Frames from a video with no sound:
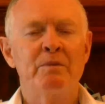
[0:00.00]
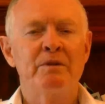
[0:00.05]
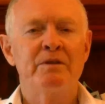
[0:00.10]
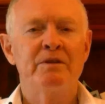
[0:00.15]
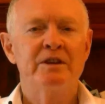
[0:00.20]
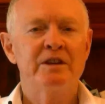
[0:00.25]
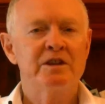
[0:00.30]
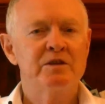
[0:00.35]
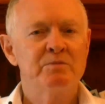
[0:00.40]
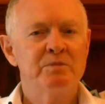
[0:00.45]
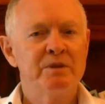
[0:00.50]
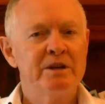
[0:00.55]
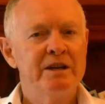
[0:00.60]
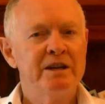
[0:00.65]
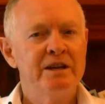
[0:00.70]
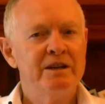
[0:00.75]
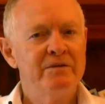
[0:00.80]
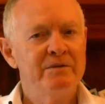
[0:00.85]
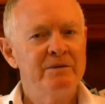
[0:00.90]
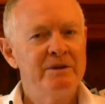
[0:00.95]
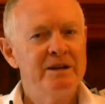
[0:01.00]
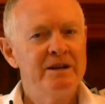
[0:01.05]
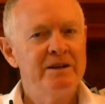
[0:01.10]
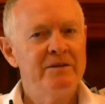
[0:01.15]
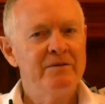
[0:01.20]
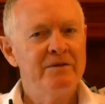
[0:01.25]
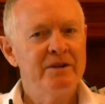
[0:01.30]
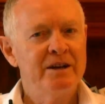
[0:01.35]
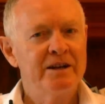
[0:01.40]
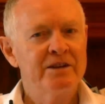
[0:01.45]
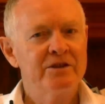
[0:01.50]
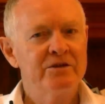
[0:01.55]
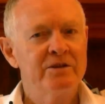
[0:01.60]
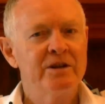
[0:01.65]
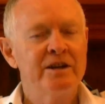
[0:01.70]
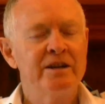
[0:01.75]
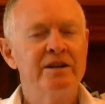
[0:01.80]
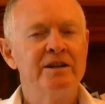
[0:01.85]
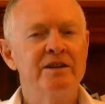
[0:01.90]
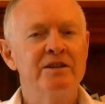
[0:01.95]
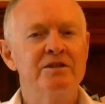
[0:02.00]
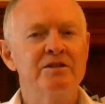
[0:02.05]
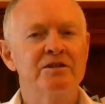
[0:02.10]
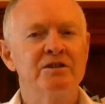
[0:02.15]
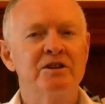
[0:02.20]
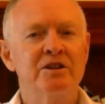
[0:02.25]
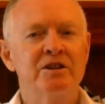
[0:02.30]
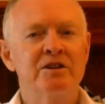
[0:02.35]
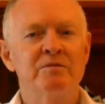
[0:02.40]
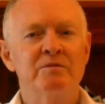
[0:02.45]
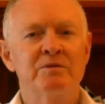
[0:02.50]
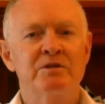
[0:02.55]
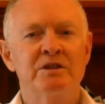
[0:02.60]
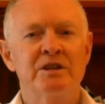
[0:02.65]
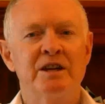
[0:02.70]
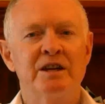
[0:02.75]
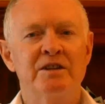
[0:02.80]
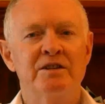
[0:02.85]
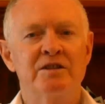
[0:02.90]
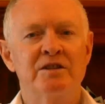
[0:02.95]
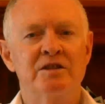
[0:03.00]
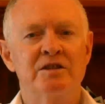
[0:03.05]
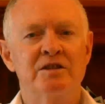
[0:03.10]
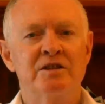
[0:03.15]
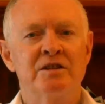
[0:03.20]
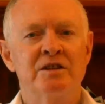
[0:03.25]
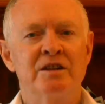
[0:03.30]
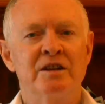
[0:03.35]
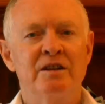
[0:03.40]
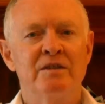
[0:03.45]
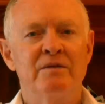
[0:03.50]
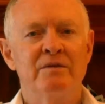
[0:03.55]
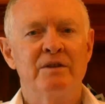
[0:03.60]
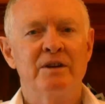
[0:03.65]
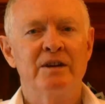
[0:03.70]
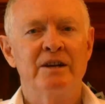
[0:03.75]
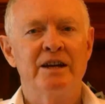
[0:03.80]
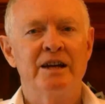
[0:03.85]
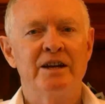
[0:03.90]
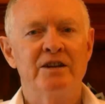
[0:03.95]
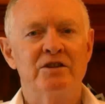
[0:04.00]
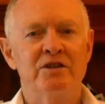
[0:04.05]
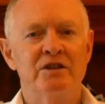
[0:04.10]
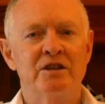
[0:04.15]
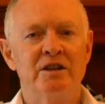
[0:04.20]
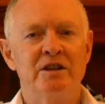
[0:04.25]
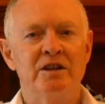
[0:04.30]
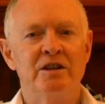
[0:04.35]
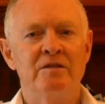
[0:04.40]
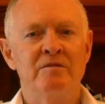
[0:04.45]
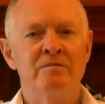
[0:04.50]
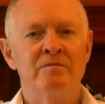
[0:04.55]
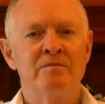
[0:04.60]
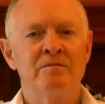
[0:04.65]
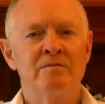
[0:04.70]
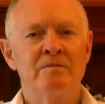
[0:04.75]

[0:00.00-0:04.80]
but there's many fluctuating circumstances financially.